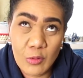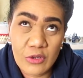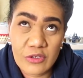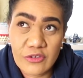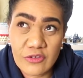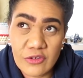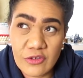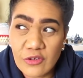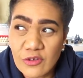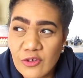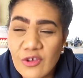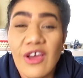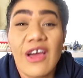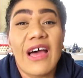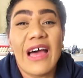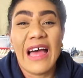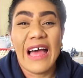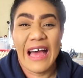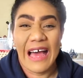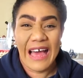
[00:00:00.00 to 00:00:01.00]
What's new?
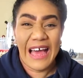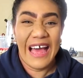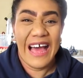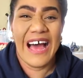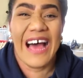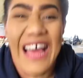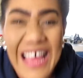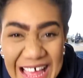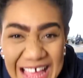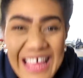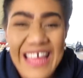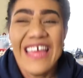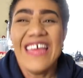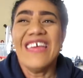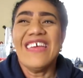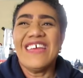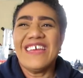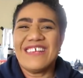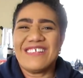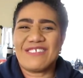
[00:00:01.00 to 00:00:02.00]

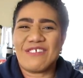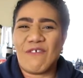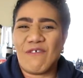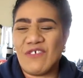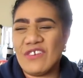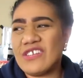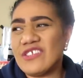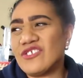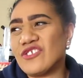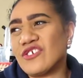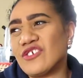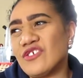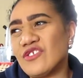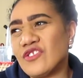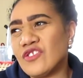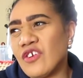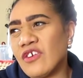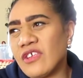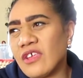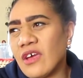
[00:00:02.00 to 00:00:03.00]
He's not feeling too
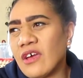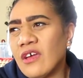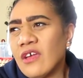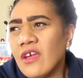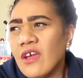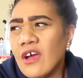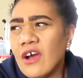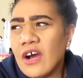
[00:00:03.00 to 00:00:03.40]
good, so yeah.